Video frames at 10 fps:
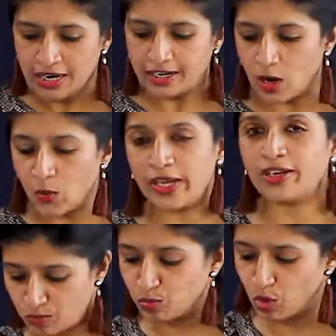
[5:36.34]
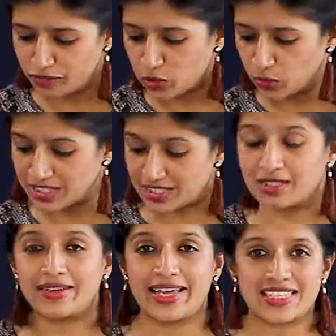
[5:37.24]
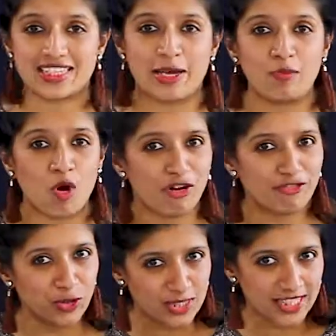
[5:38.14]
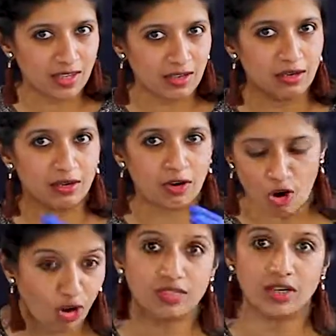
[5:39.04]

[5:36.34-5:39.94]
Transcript: now we move towards the next step of using the color on the